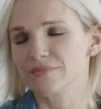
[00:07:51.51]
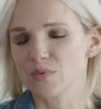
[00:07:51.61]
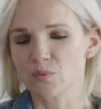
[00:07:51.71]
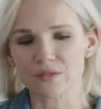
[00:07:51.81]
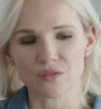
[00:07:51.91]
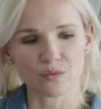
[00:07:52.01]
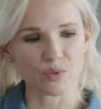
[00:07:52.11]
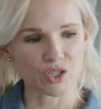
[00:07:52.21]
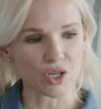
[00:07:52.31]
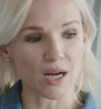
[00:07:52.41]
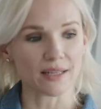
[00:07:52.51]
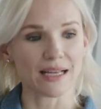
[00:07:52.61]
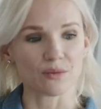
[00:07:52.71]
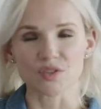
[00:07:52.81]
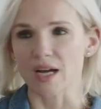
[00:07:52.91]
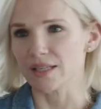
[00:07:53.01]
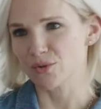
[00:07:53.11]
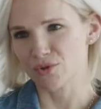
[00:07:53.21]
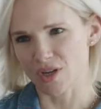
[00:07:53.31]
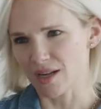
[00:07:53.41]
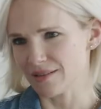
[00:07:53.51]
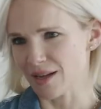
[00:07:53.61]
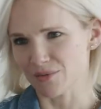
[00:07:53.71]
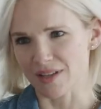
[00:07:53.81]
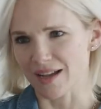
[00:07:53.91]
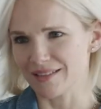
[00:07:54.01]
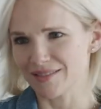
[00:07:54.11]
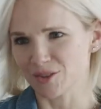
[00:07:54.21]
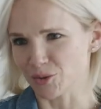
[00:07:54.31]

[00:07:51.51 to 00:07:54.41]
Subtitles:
we shot outside, you shot outside a